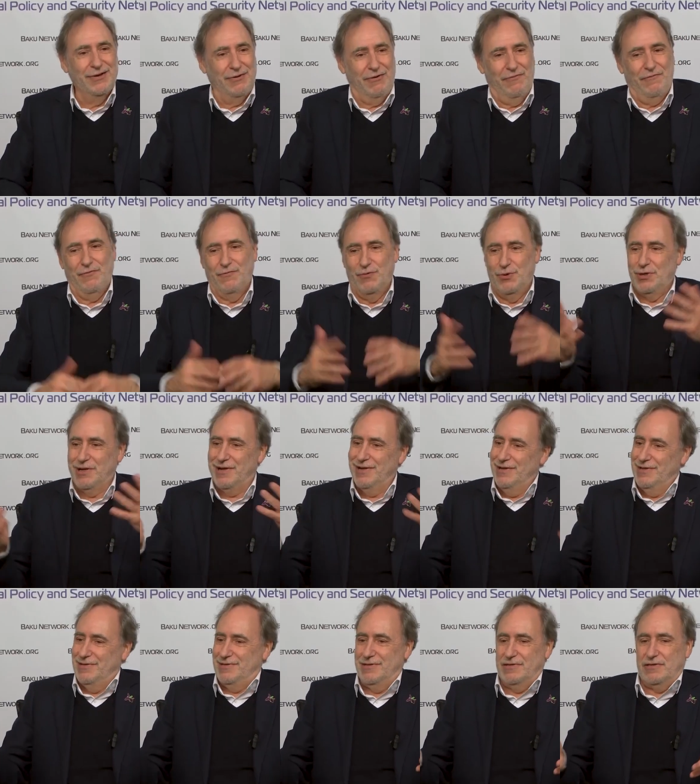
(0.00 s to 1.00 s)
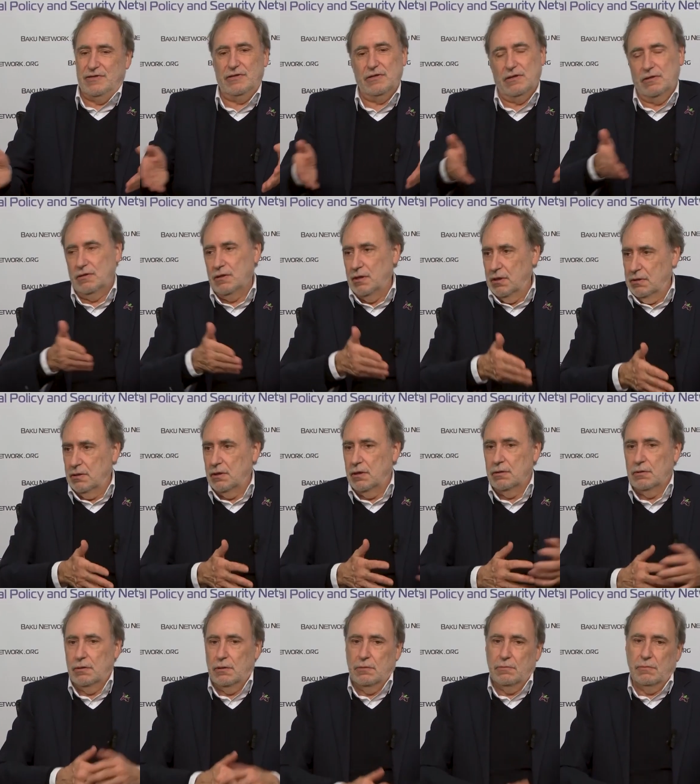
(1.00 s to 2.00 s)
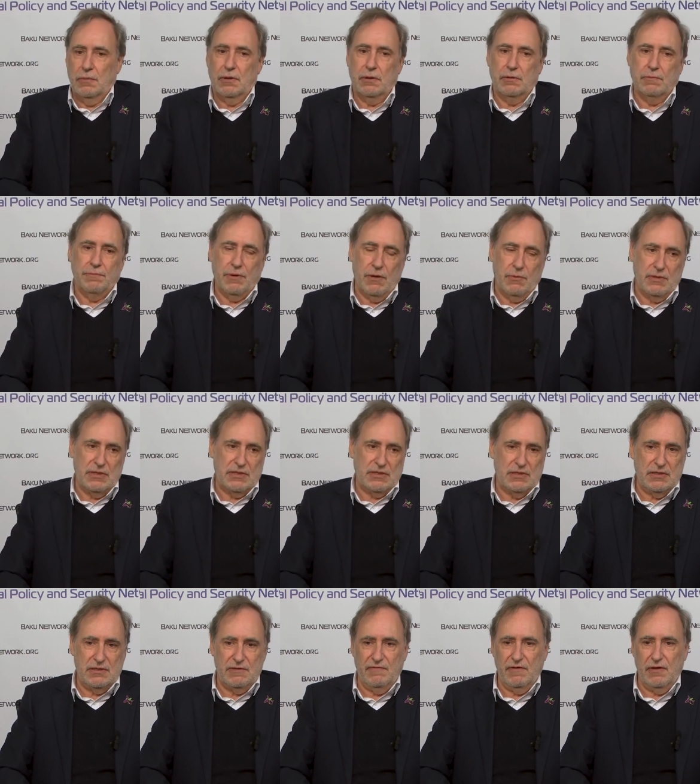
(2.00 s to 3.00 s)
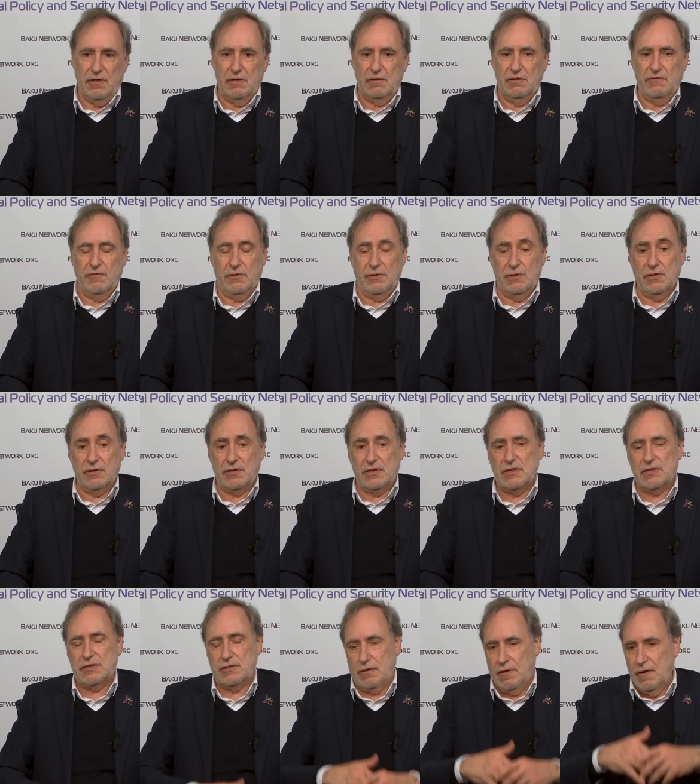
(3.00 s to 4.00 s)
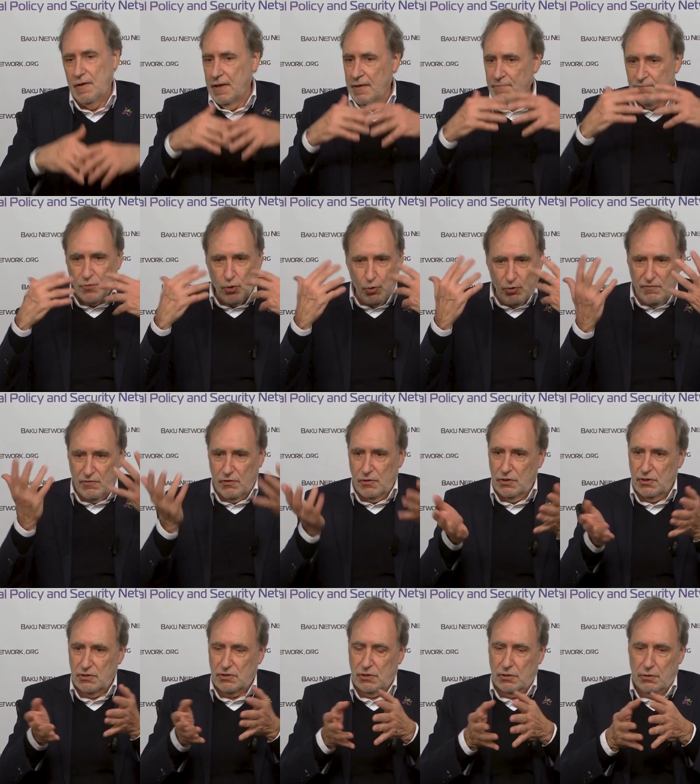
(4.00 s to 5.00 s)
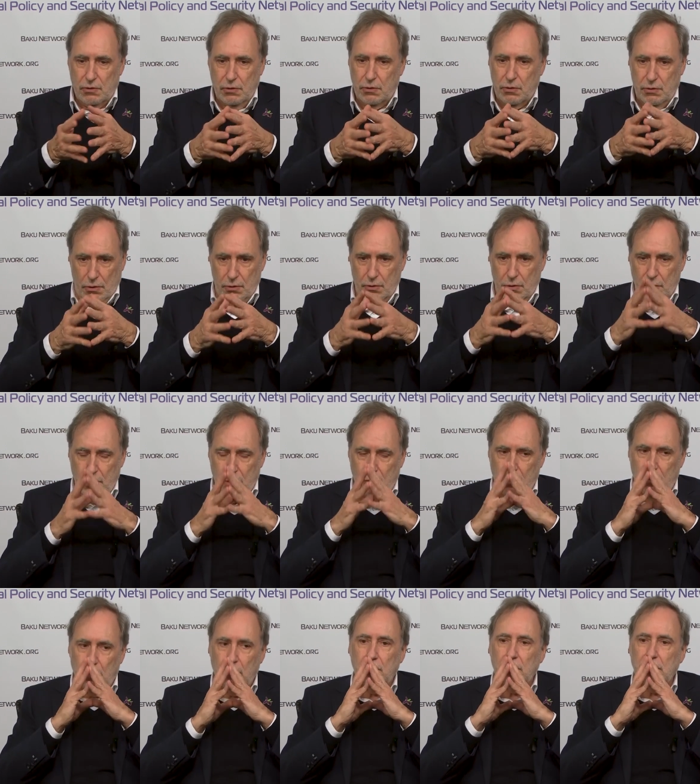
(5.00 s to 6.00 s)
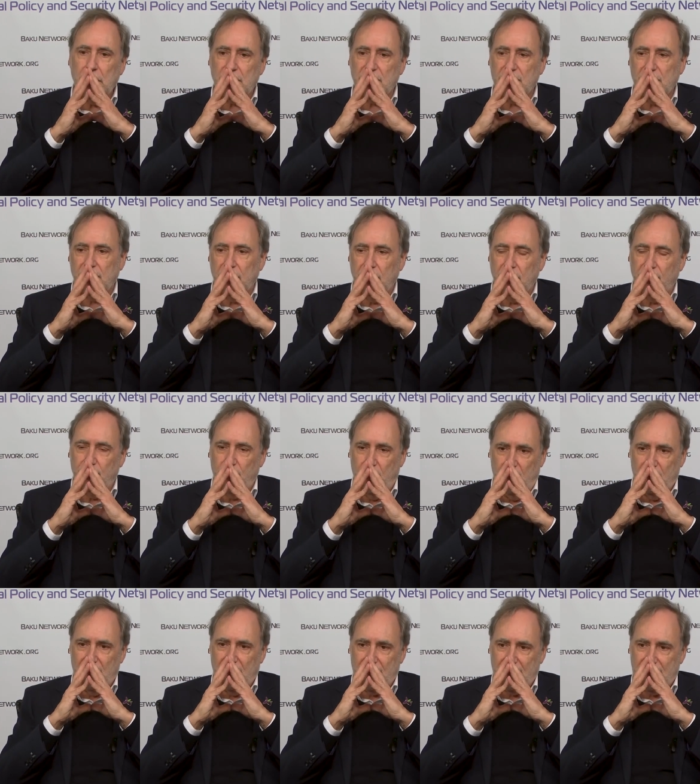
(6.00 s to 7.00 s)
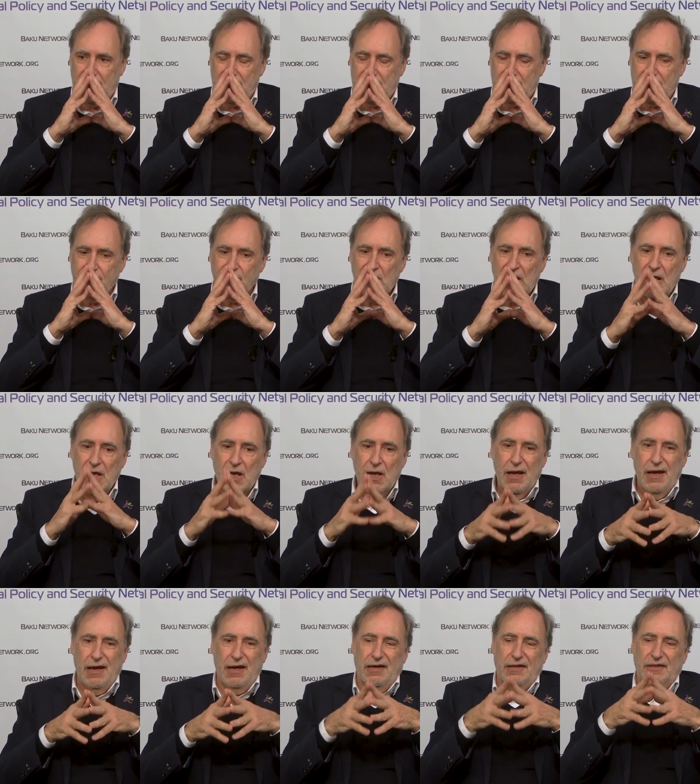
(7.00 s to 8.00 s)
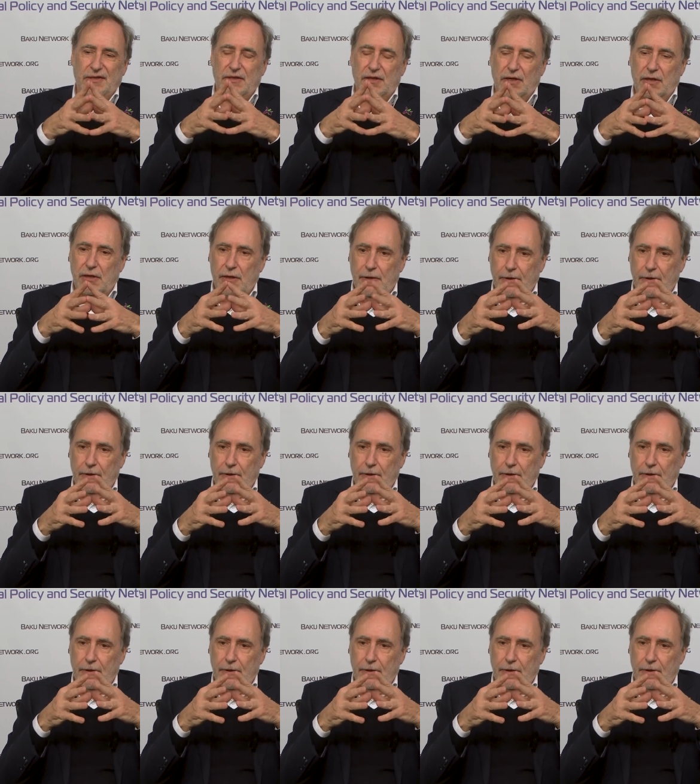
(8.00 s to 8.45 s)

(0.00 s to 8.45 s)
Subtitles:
you have a very clean city, and Paris is very dirty. So we have a lot of problems like that, and